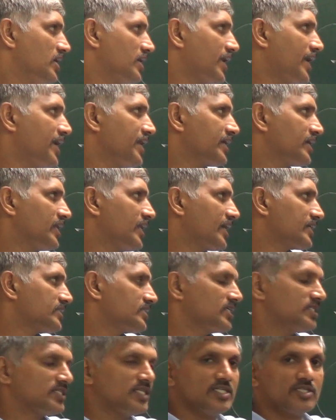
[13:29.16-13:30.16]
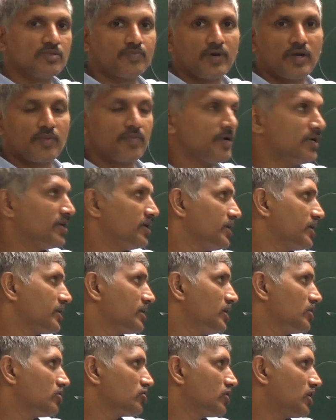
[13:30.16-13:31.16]
Radical axis is
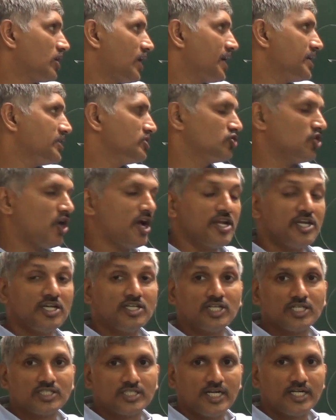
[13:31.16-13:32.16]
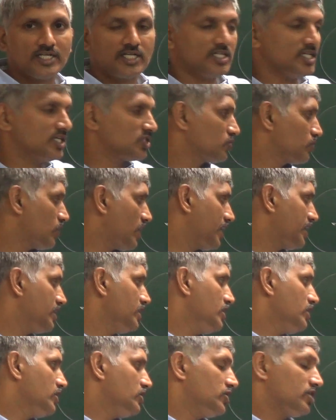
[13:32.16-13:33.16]
perpendicular to the line joining the center. That's why
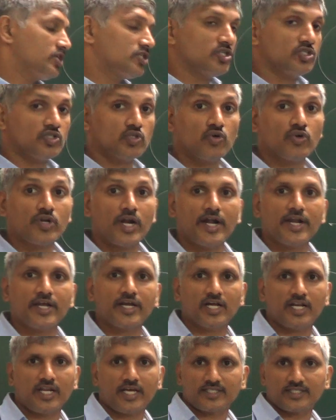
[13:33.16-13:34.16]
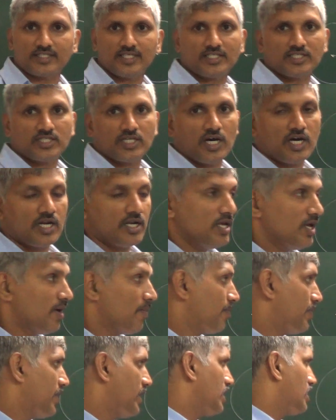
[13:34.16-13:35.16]
these two radical axes are
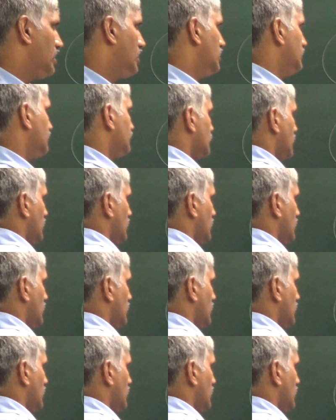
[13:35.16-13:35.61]
parallel.